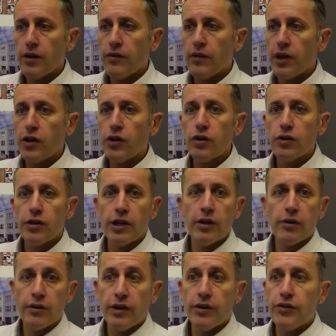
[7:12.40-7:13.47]
good. They know
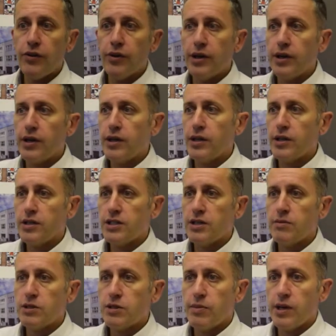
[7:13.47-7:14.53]
what they're doing, and it
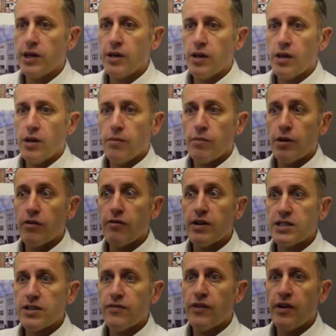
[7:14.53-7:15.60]
seems to be
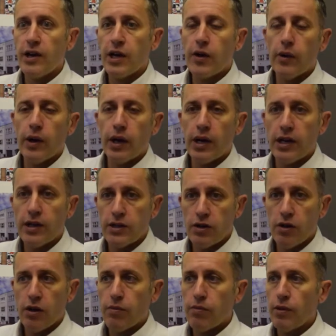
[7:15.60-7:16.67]
progressing very quickly. There are
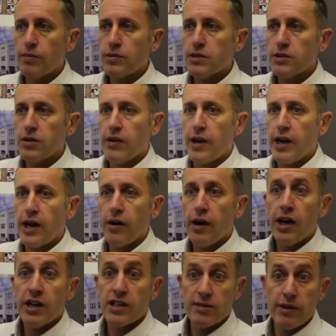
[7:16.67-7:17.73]
not a properties on there now.
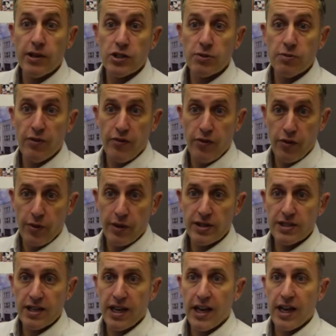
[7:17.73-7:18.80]
As I mentioned before, you can
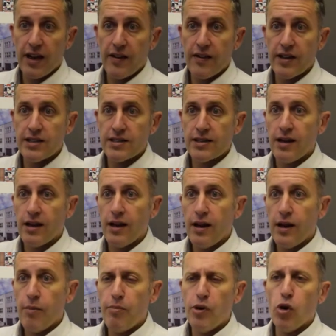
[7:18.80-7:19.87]
see here there's
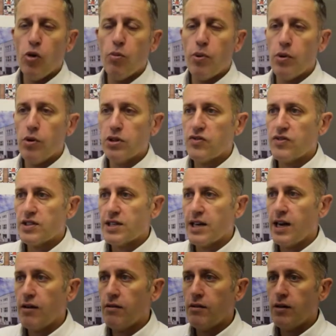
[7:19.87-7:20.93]
billboards for
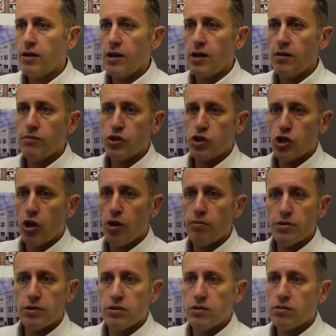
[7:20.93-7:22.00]
sale,
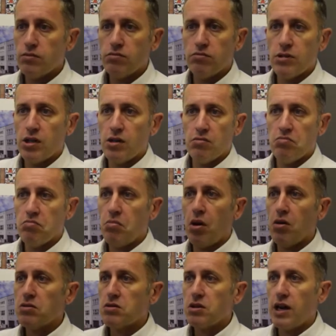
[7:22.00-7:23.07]
shops, and
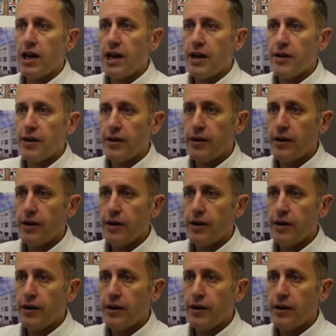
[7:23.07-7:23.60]
plots of land, and